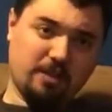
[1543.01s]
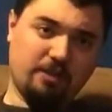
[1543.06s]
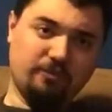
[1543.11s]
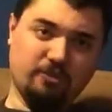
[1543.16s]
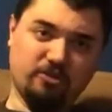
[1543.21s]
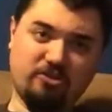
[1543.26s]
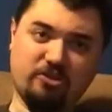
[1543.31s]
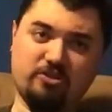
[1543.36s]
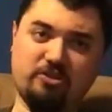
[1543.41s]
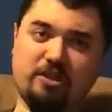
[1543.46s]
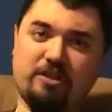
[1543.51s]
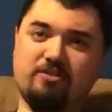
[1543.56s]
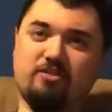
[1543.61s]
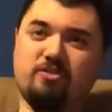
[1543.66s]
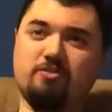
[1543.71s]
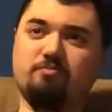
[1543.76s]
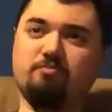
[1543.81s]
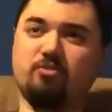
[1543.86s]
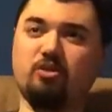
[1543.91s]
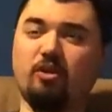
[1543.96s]
This is
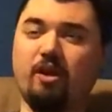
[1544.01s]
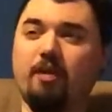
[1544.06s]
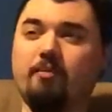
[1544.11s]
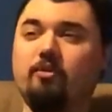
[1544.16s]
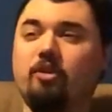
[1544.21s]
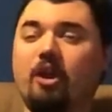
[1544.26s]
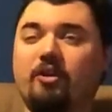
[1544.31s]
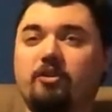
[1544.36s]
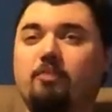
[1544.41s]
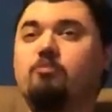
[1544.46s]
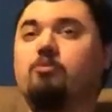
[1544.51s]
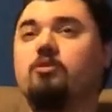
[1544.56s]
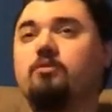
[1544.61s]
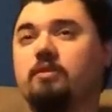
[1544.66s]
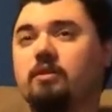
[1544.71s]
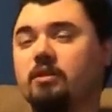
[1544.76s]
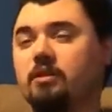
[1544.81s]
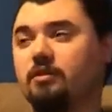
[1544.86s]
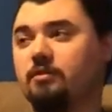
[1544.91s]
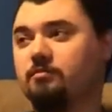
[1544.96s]
us, not the
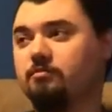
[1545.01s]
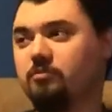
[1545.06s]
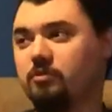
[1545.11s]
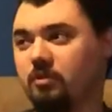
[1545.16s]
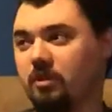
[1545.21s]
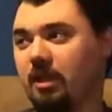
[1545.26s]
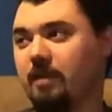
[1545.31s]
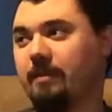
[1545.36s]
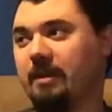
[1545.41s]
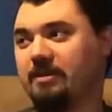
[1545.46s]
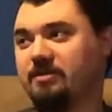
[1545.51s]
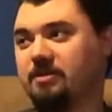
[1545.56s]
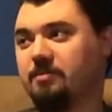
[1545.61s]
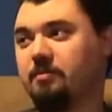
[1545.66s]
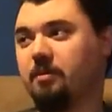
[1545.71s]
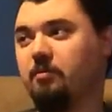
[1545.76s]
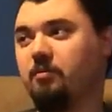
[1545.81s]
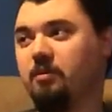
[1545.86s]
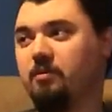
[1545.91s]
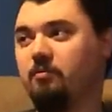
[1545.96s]
movie climaxing,
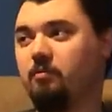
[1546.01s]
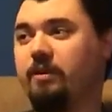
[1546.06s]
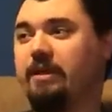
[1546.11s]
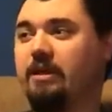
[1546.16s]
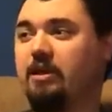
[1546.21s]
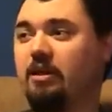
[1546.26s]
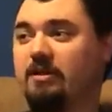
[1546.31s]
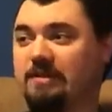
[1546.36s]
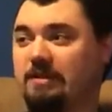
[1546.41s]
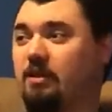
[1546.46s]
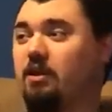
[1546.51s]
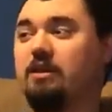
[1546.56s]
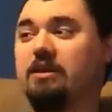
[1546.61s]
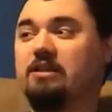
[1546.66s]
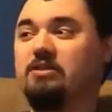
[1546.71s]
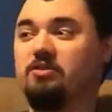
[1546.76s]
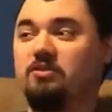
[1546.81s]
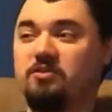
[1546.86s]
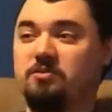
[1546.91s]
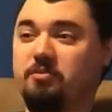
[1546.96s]
but when we as an
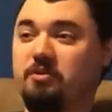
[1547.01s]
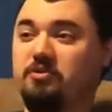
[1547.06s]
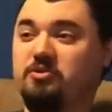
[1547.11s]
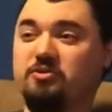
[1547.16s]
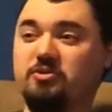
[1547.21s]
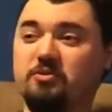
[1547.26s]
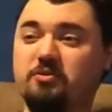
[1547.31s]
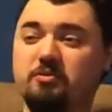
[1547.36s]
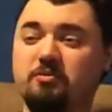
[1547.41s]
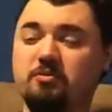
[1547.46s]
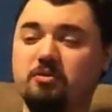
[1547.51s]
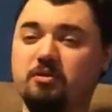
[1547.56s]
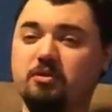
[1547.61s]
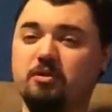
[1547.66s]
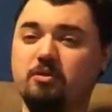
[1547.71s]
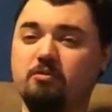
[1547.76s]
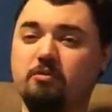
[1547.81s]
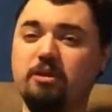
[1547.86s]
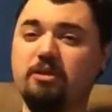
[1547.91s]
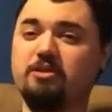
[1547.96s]
audience are supposed to
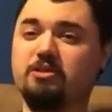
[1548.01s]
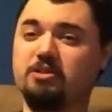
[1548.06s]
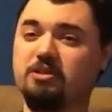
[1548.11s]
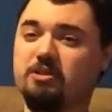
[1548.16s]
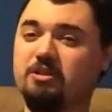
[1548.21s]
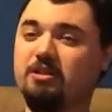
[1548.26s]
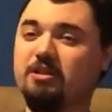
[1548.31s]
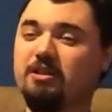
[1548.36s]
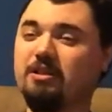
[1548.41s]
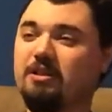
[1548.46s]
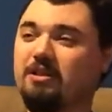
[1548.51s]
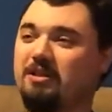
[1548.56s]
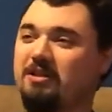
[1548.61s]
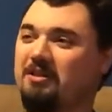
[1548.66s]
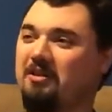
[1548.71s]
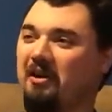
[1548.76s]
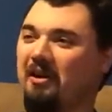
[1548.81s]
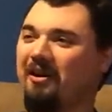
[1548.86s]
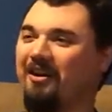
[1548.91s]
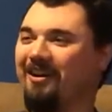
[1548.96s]
reach
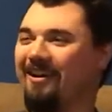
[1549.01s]
our